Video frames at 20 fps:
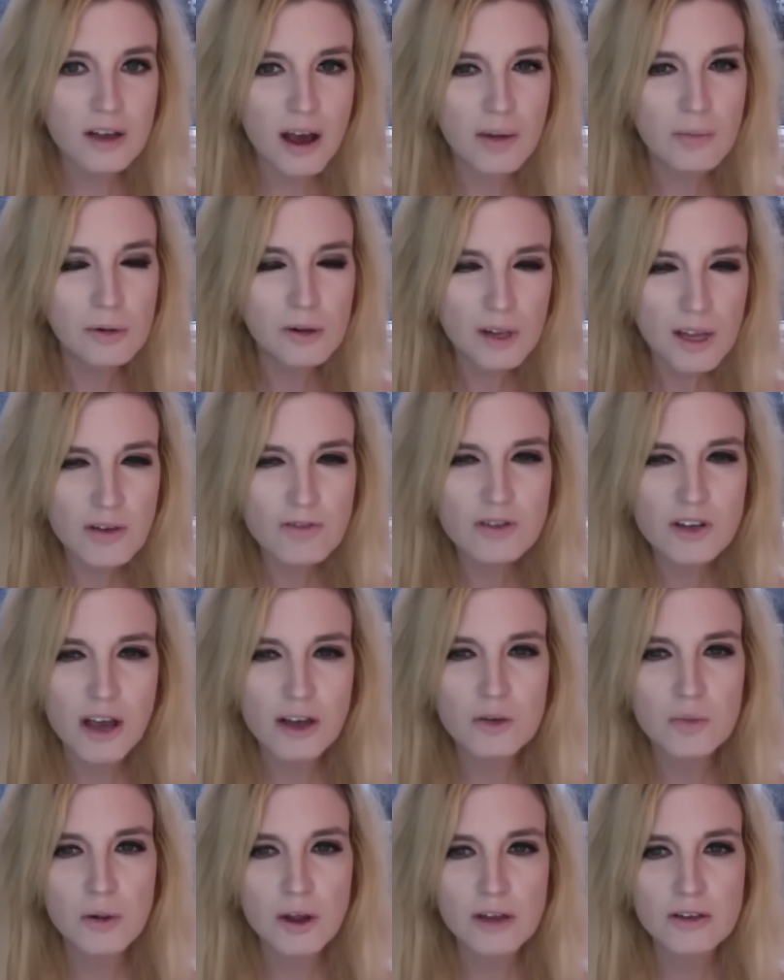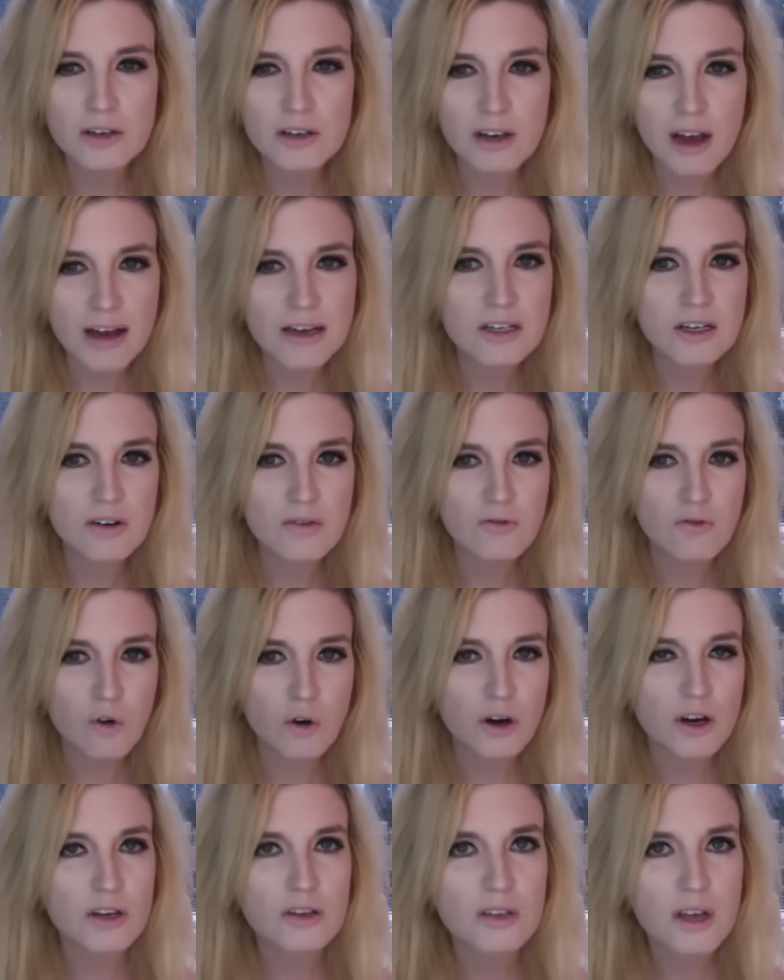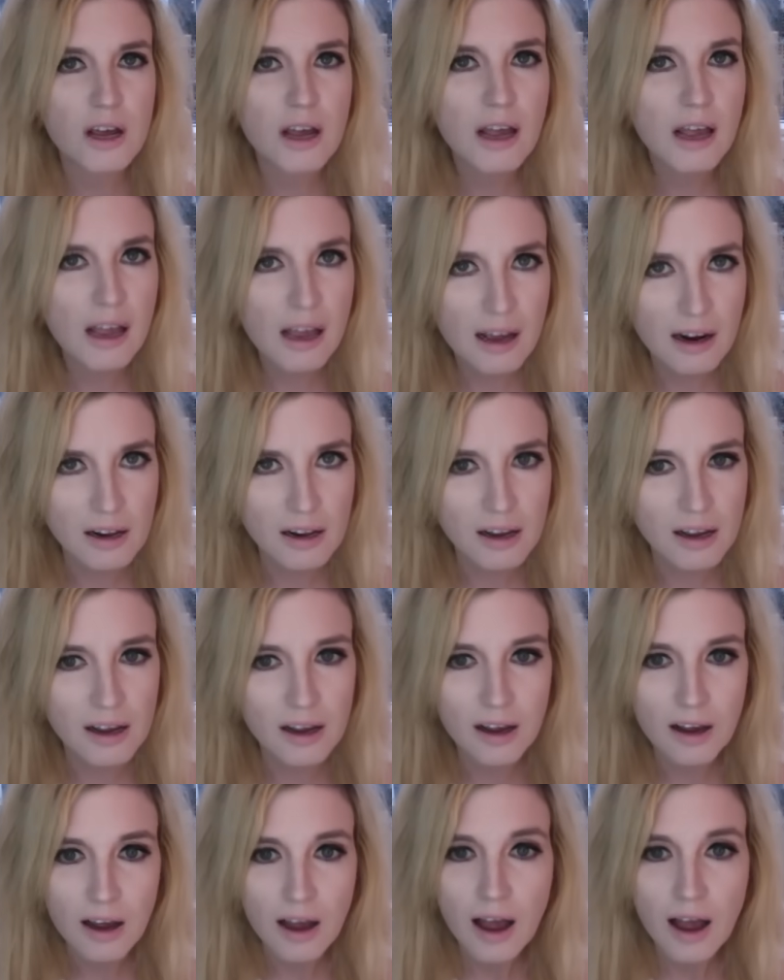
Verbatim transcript: I believe, takes place in nineteen forties Italy.